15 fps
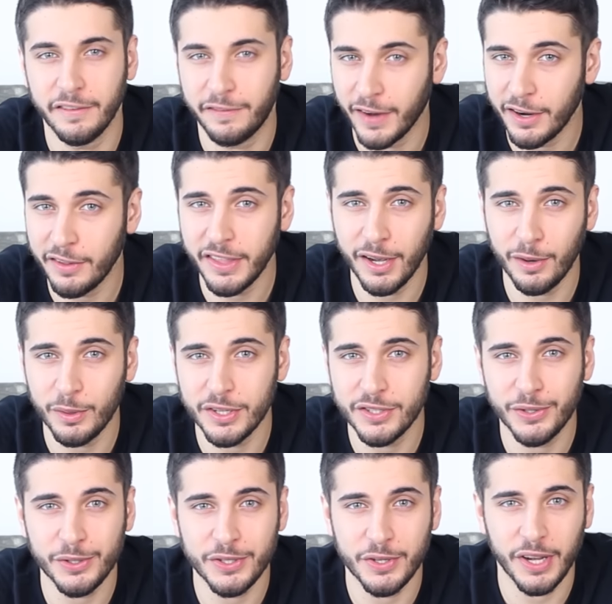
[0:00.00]
the final thing I want to
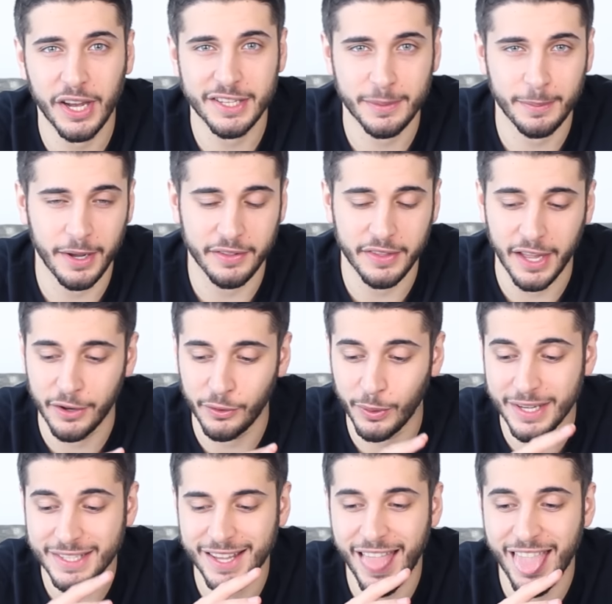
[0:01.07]
talk to you guys about that
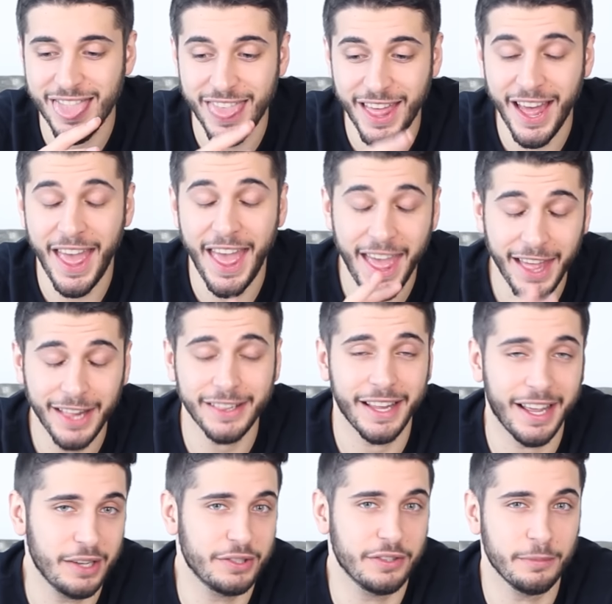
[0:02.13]
annoys the hell
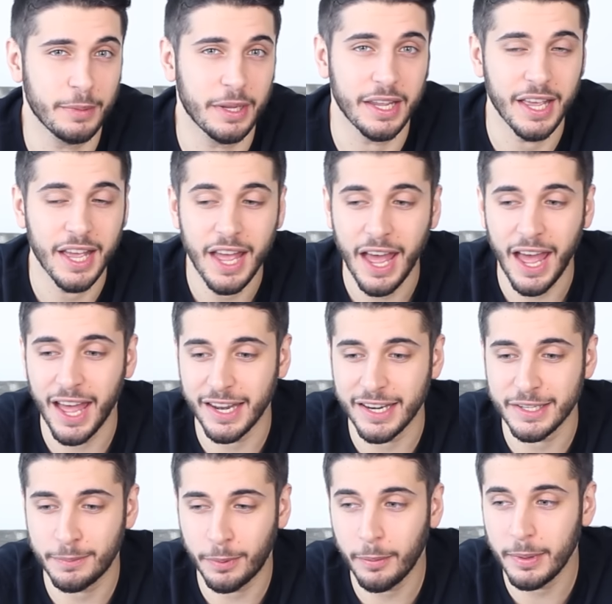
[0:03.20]
out of me and
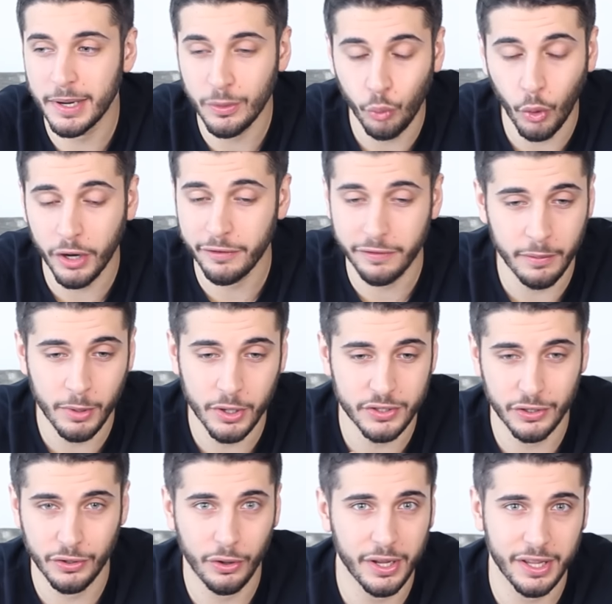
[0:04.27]
is probably one of the
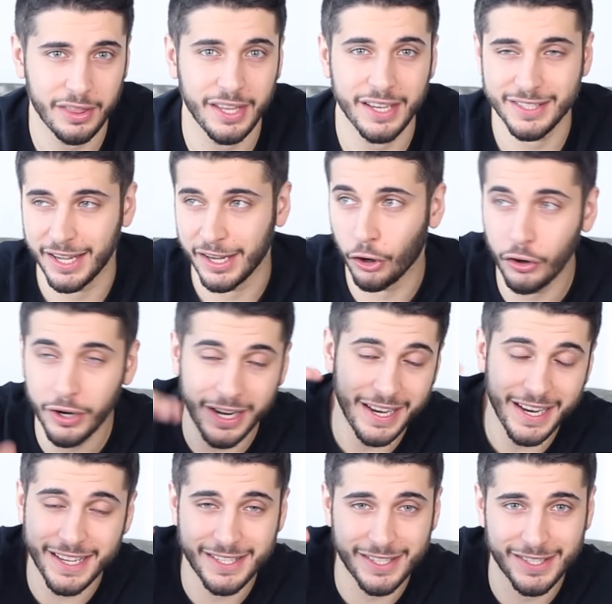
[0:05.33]
most annoying things like on a
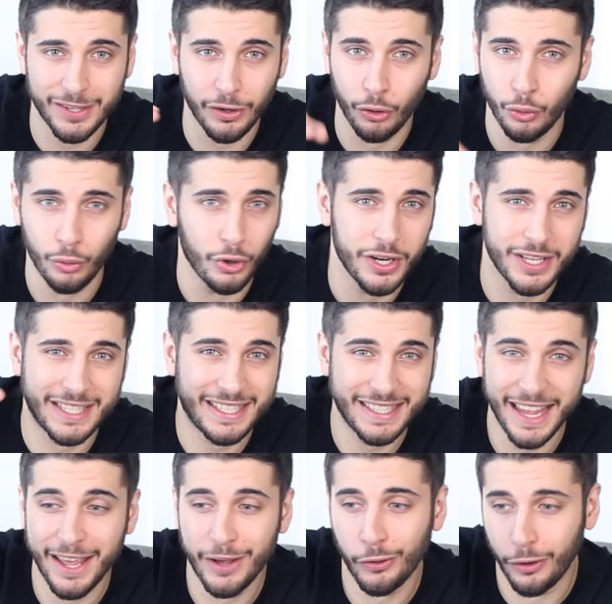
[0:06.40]
list or on a
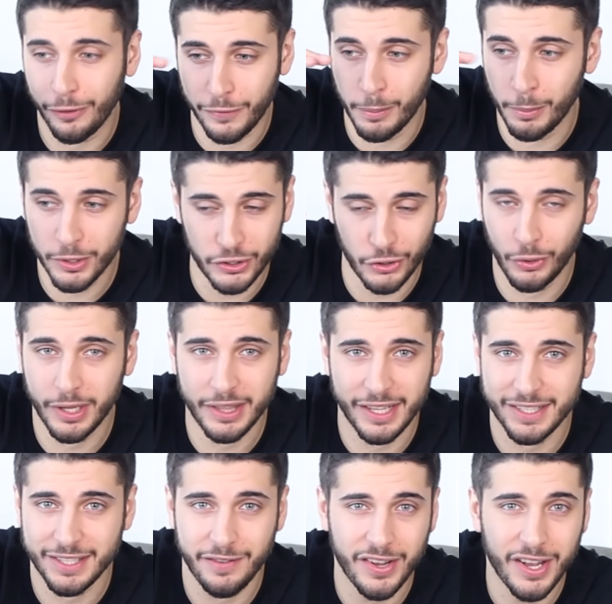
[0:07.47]
scale of the most annoying
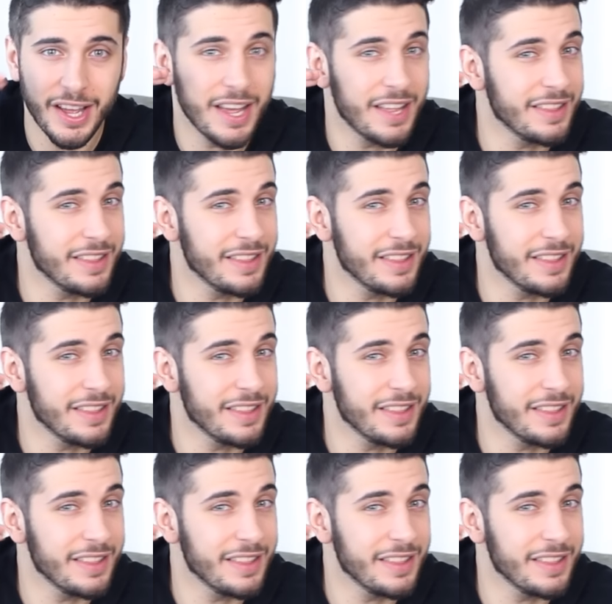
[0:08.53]
things ever,